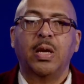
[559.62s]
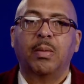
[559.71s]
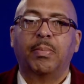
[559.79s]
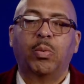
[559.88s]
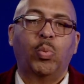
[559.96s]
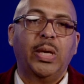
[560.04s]

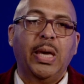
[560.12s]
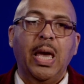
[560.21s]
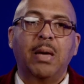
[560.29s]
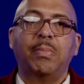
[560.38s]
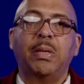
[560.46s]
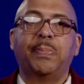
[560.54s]
But we
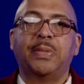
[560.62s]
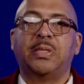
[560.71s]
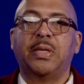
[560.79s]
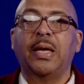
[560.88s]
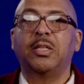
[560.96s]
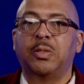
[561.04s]
can't be
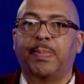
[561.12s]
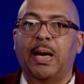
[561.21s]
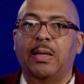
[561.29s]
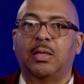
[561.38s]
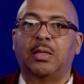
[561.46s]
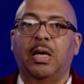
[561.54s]
possessed
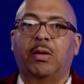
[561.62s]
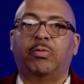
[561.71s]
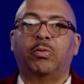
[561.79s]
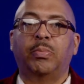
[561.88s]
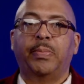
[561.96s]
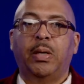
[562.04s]
by the
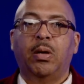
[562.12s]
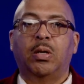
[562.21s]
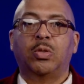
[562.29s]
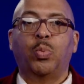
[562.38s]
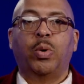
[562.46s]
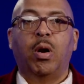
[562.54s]
devil
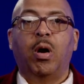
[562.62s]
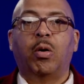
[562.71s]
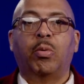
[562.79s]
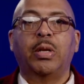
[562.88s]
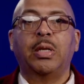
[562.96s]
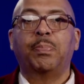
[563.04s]
because we're
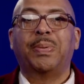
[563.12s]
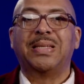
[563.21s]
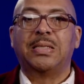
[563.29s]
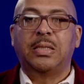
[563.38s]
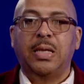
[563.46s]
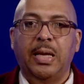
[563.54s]
already
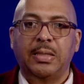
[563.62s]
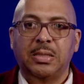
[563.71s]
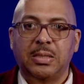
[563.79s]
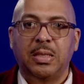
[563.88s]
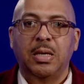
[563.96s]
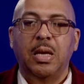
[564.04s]

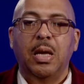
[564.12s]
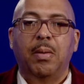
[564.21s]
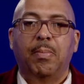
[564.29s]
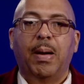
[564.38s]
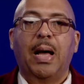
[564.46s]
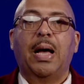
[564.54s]
possessed
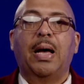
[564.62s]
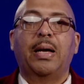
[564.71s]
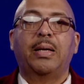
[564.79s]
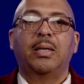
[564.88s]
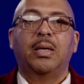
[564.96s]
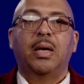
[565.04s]

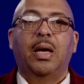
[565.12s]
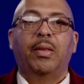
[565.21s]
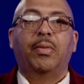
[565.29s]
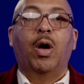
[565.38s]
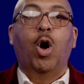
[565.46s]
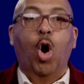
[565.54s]
by
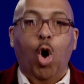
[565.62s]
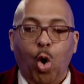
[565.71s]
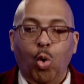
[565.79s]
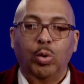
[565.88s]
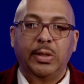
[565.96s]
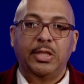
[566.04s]
the
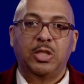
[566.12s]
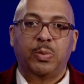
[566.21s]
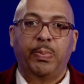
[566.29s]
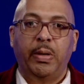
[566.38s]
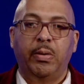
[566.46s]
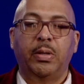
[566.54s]
Holy
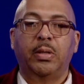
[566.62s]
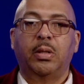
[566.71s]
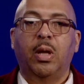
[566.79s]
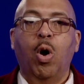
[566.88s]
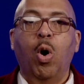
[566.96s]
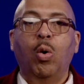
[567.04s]
Spirit.
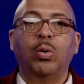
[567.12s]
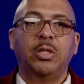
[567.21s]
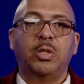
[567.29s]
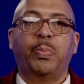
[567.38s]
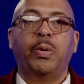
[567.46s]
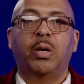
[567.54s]
The Holy
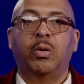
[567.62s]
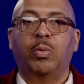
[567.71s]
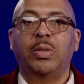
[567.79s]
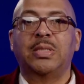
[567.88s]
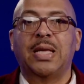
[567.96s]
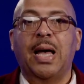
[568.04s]
Spirit
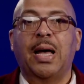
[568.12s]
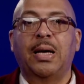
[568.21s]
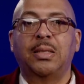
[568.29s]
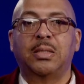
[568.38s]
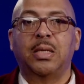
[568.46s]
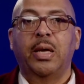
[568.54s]

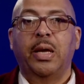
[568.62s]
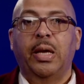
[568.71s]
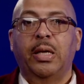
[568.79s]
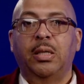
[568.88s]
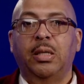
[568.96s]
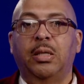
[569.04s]
resides
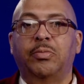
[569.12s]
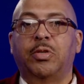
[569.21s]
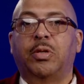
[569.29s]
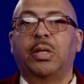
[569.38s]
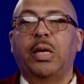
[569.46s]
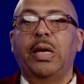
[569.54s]
and lives
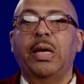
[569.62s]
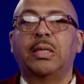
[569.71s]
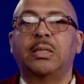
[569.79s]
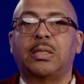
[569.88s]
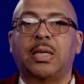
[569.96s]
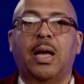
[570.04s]
on the
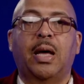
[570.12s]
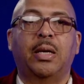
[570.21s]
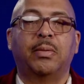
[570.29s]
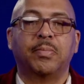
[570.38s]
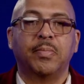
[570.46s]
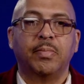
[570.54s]

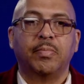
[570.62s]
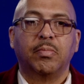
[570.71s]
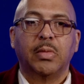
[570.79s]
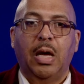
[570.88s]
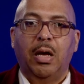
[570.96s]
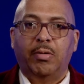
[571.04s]
inside
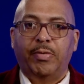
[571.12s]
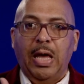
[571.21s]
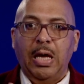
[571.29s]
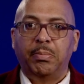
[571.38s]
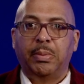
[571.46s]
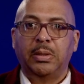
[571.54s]
of
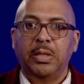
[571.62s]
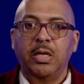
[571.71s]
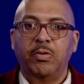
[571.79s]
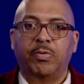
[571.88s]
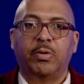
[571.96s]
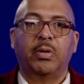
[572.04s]
a
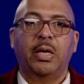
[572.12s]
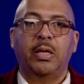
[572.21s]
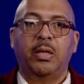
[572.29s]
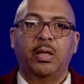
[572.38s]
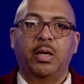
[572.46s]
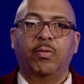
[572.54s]
believer,
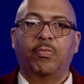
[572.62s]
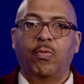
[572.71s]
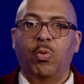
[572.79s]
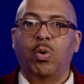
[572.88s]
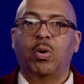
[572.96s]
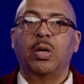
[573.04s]
and
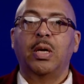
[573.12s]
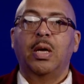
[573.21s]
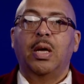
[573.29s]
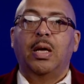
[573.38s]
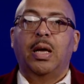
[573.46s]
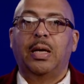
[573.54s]
therefore
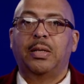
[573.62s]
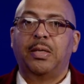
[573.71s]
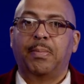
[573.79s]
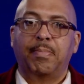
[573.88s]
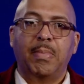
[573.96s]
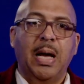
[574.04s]
a
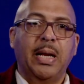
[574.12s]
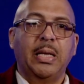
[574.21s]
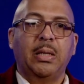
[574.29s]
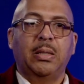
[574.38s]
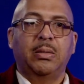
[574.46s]
demonic